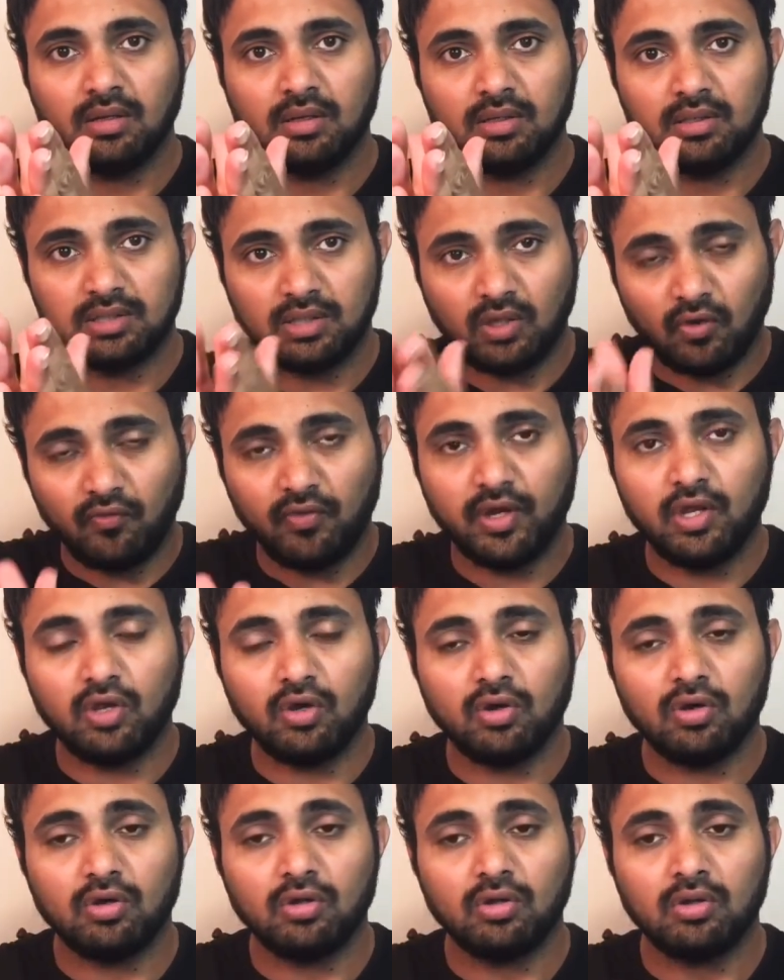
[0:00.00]
the
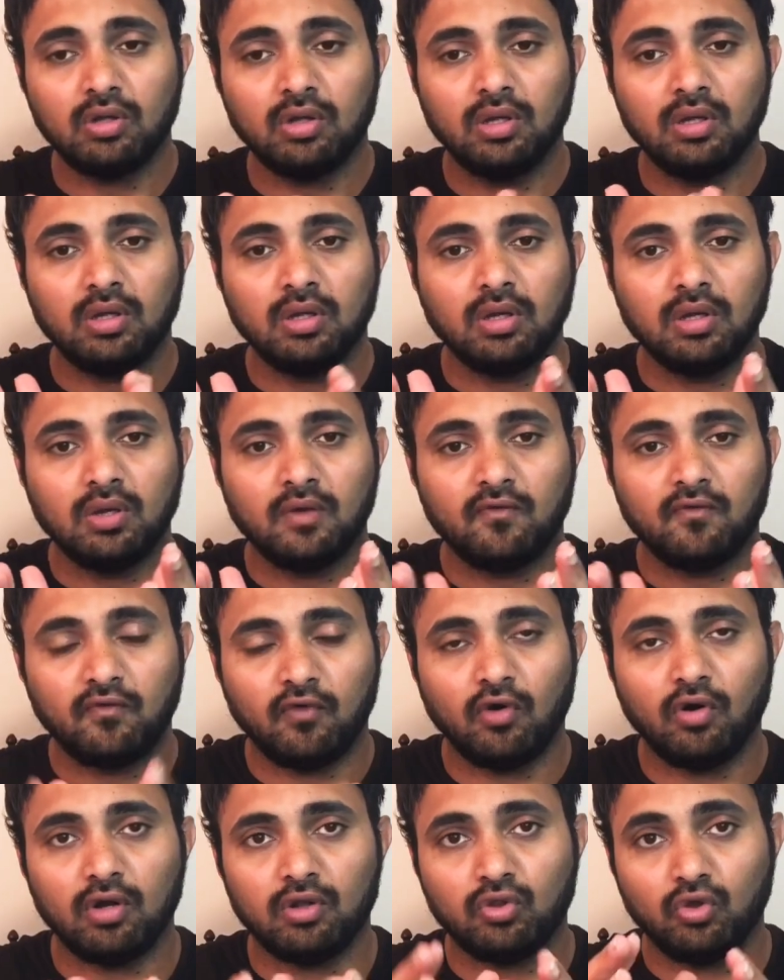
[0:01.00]
video
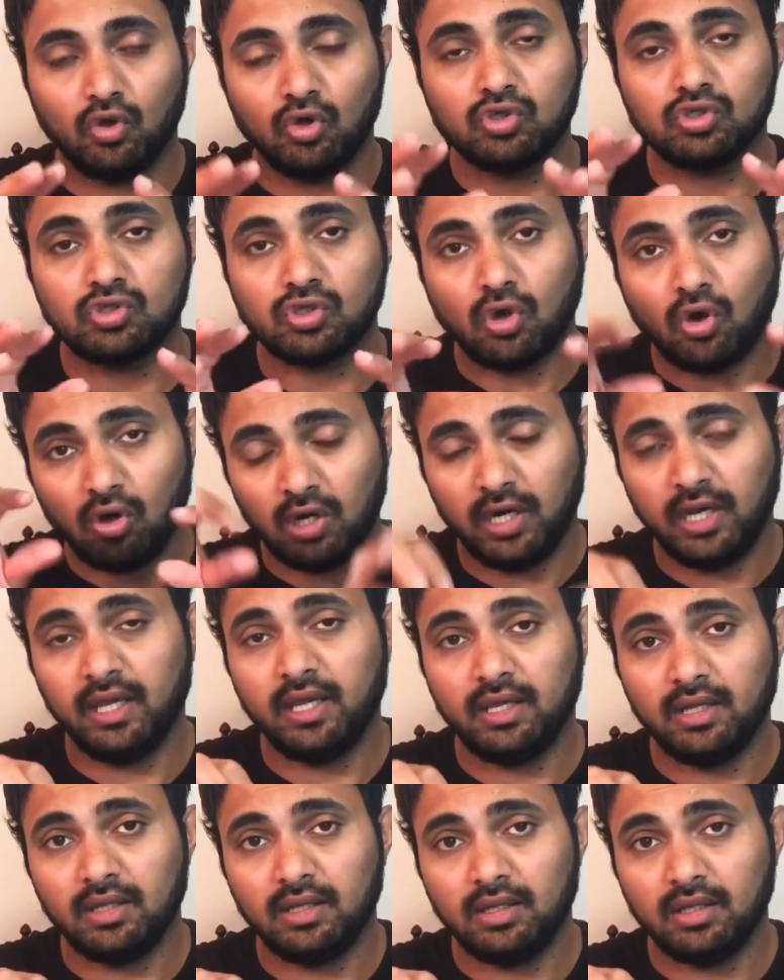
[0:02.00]
for those
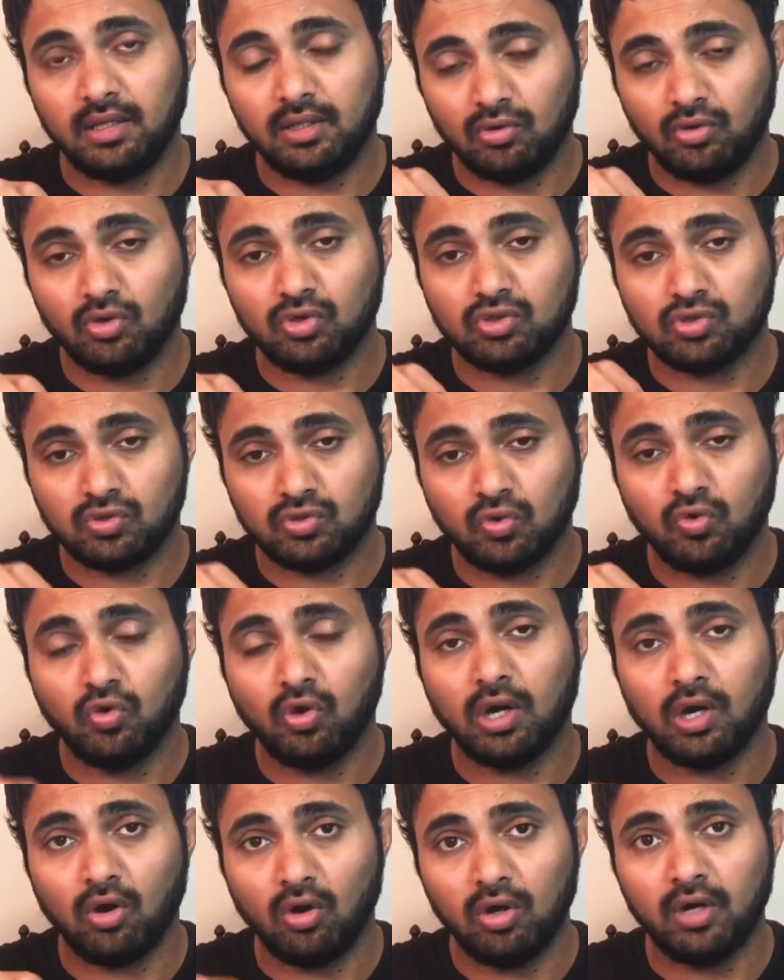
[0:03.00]
who
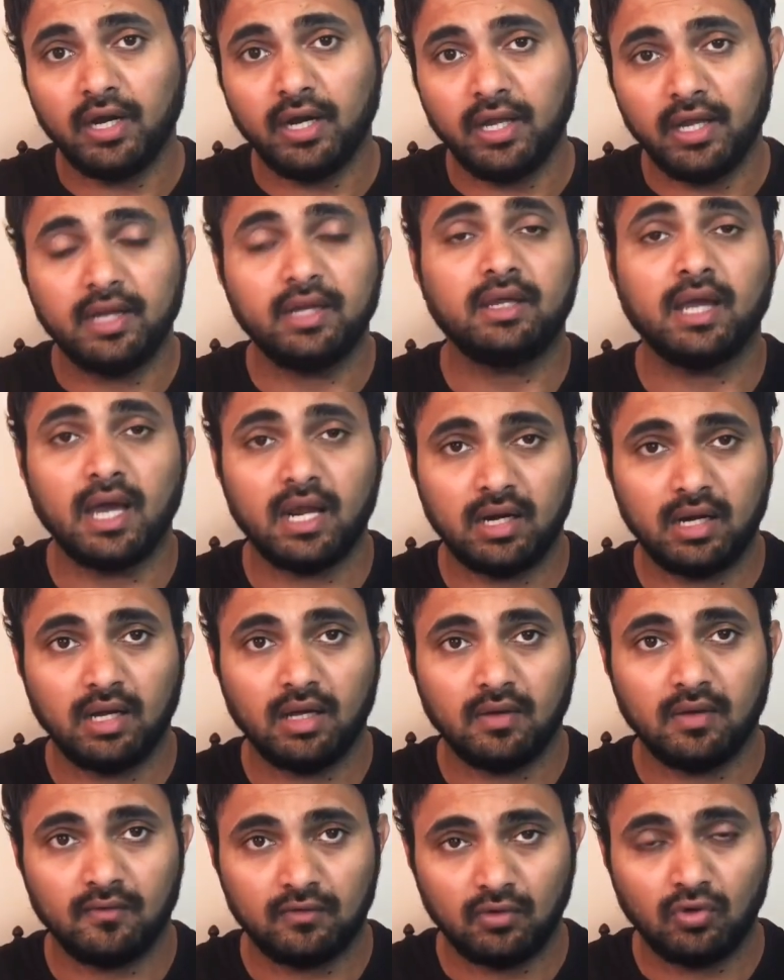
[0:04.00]
are already in
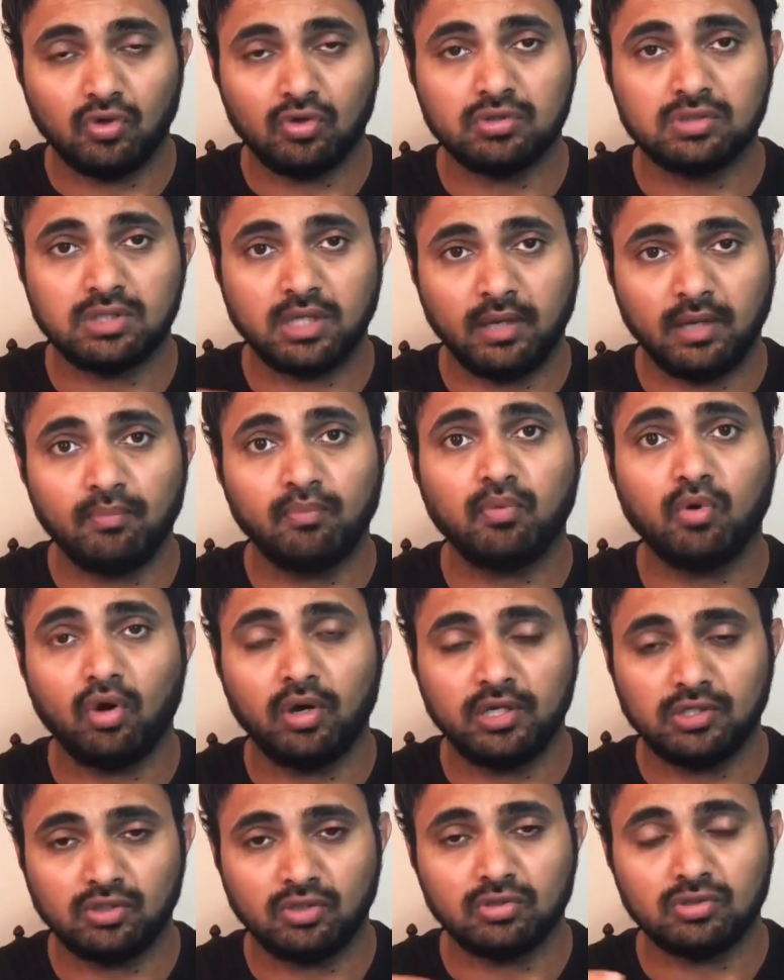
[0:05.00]
Canada, those
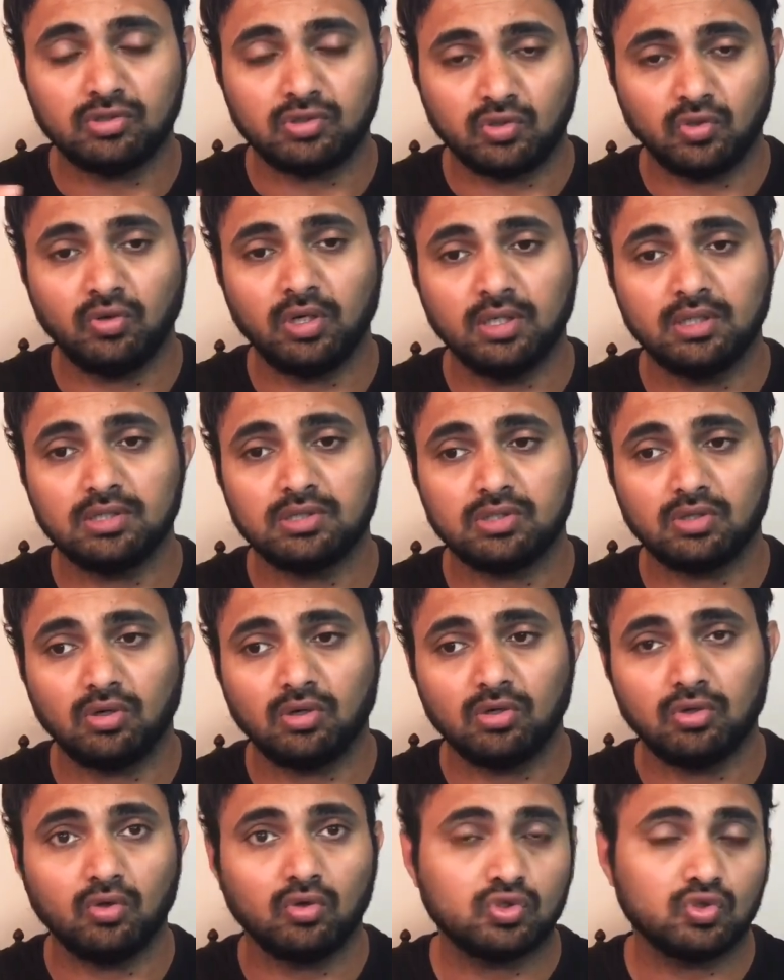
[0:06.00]
employees or students or
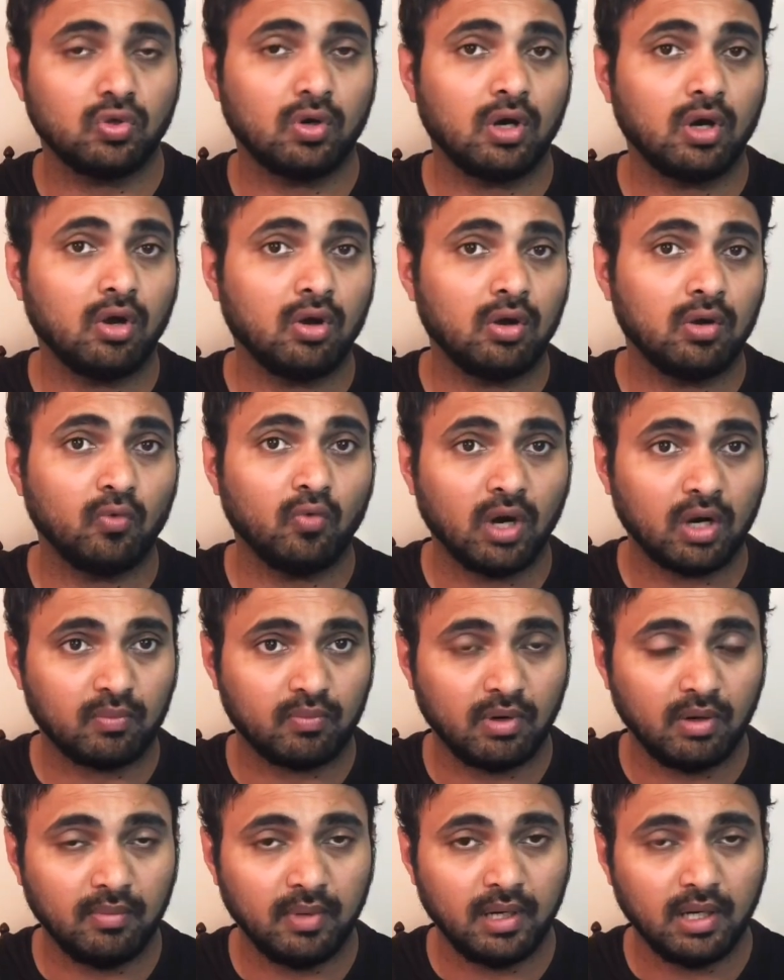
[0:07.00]
those who are on work
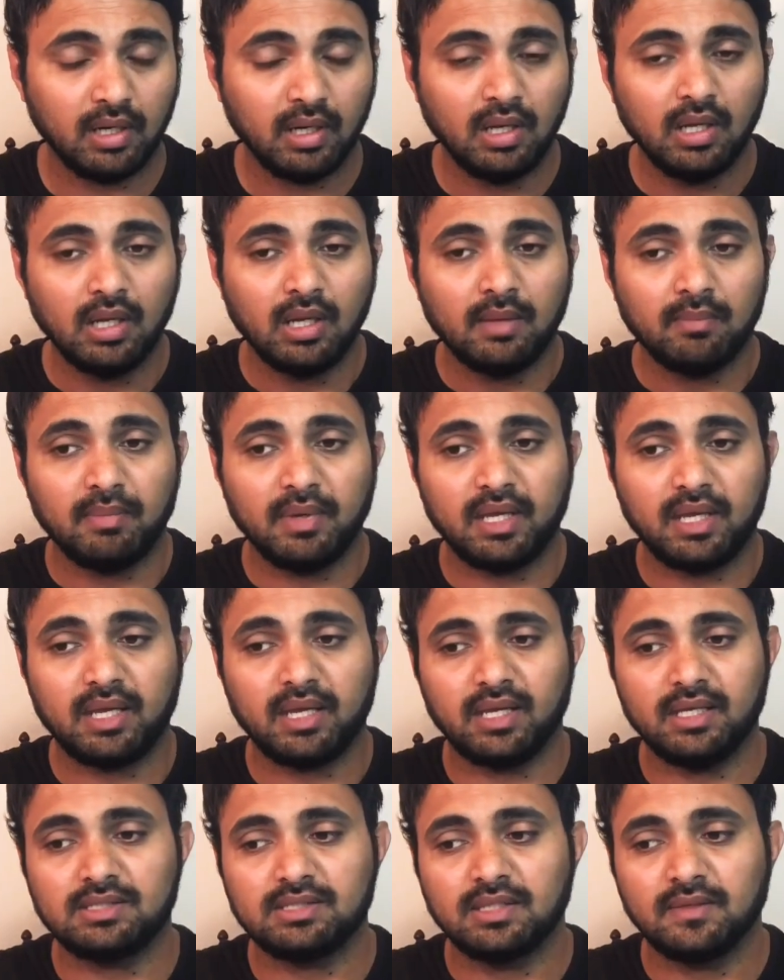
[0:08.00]
permit,
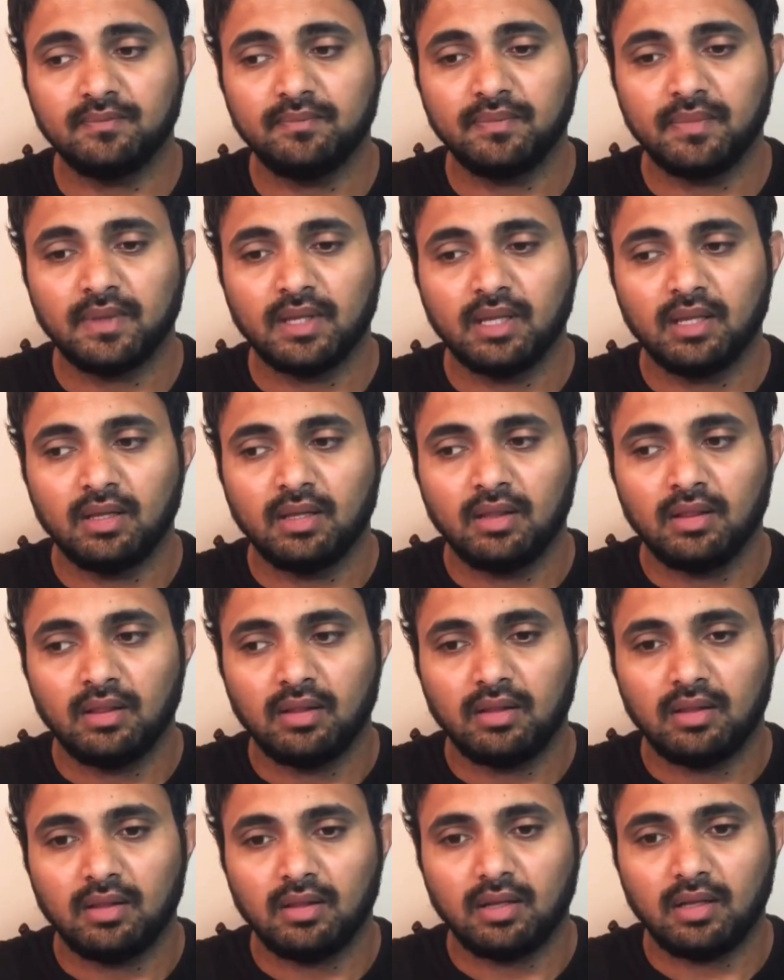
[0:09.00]
because
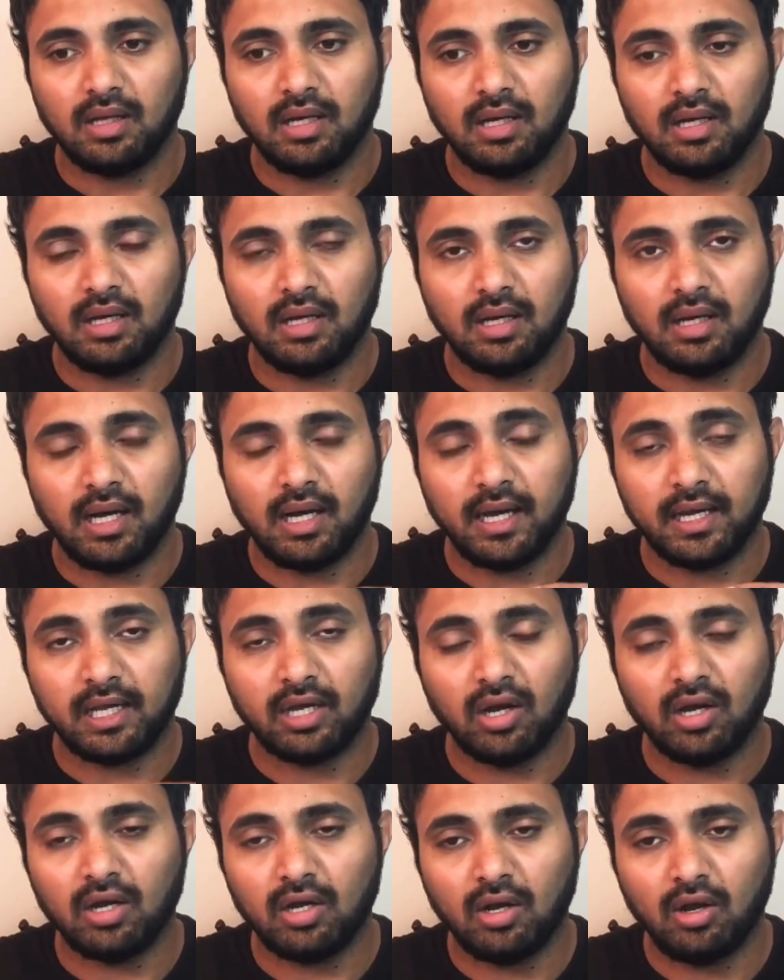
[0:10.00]
I
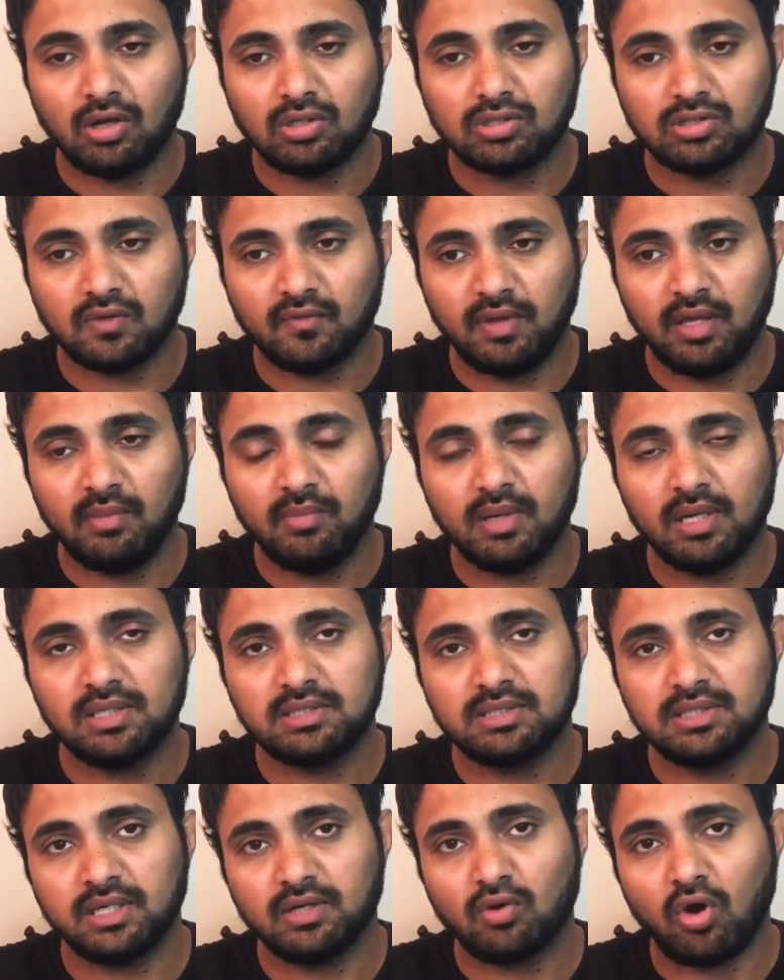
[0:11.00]
got lots of
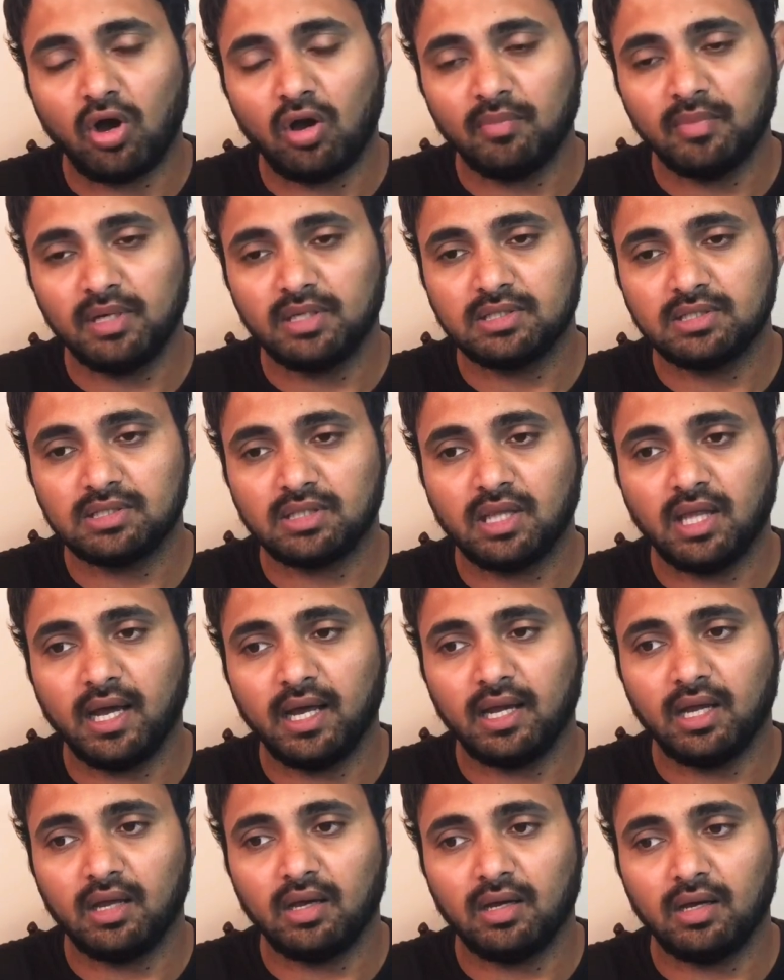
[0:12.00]
emails and comments
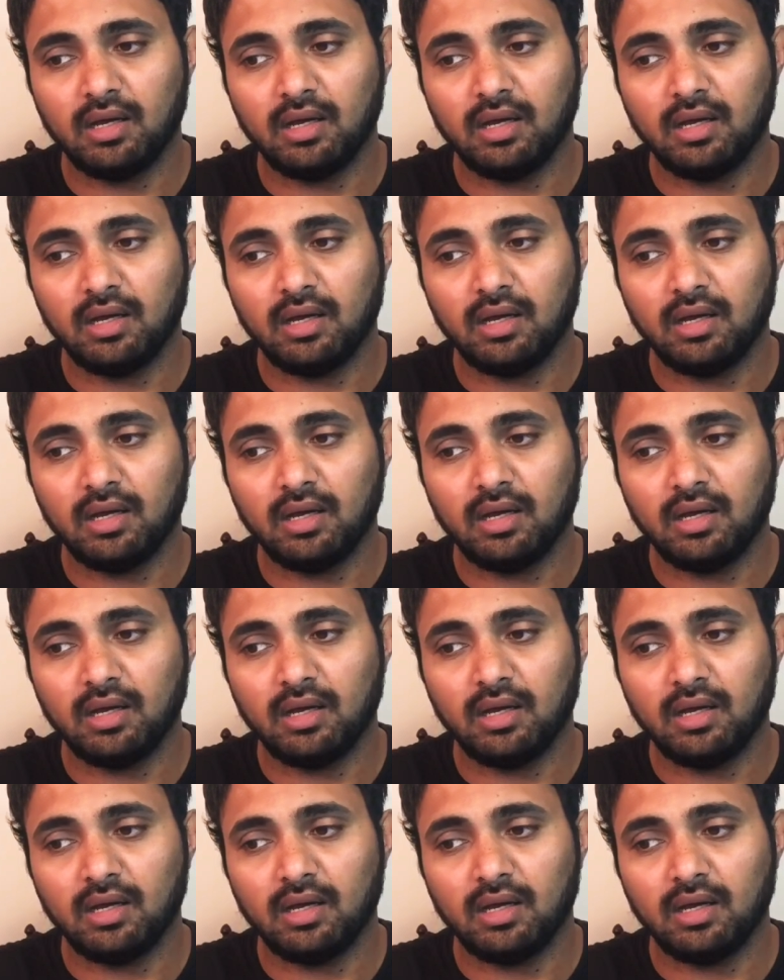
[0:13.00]
that